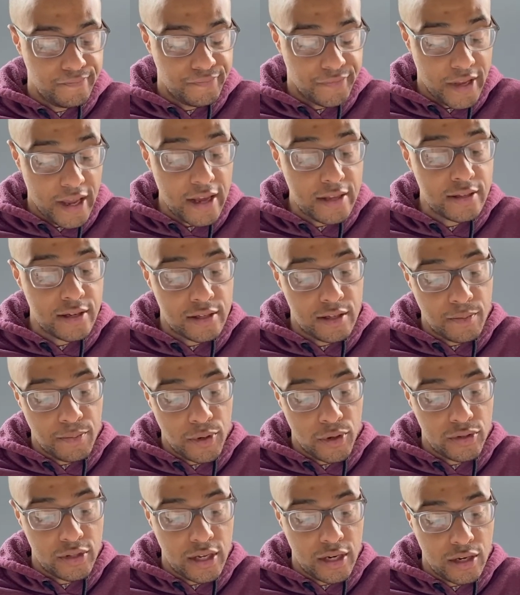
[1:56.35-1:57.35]
Yes, I
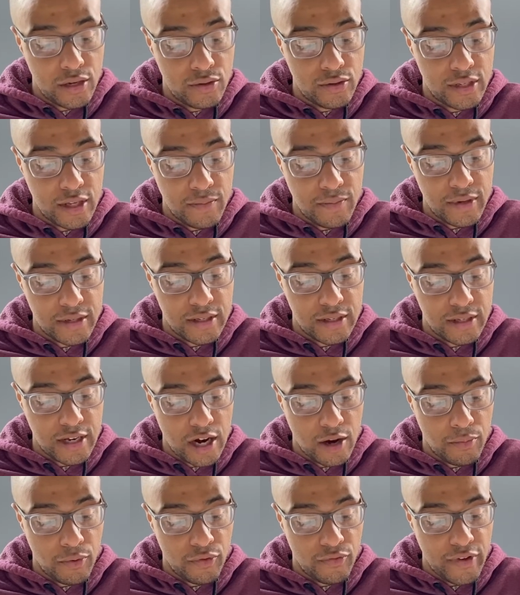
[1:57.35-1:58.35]
suppose they do, said Mrs.
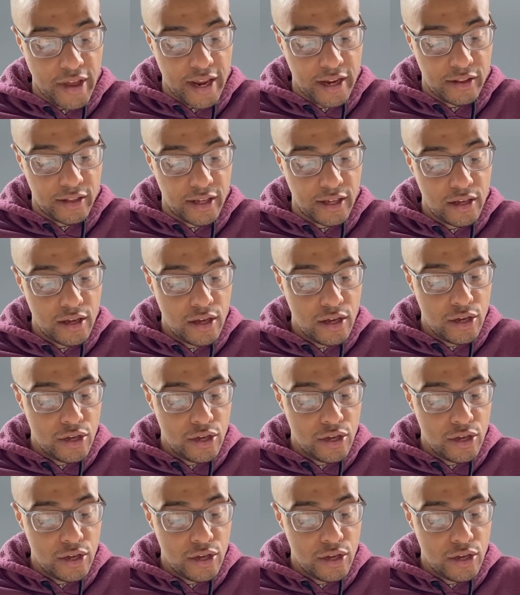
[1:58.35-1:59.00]
Arable vaguely.